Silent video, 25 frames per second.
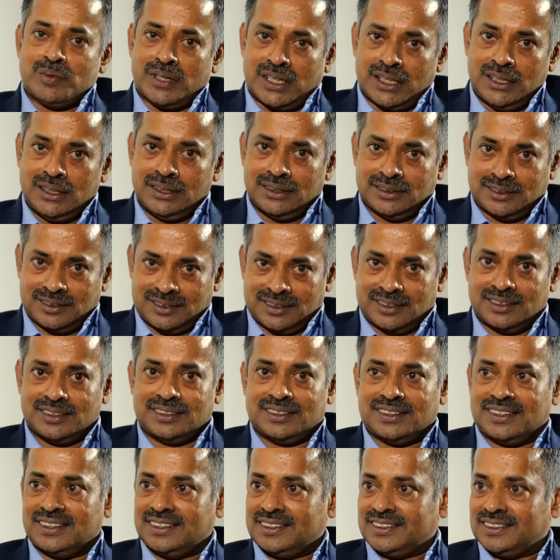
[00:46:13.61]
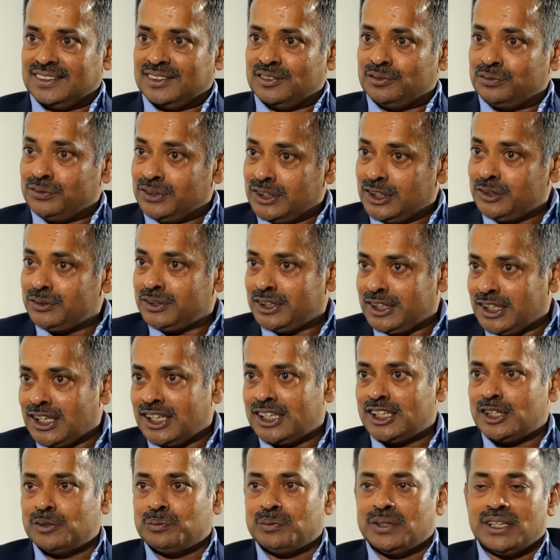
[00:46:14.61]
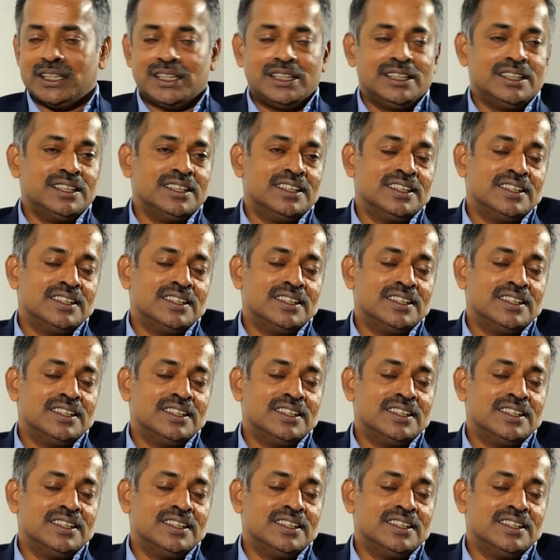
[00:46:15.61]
money, very, very hard-earned money.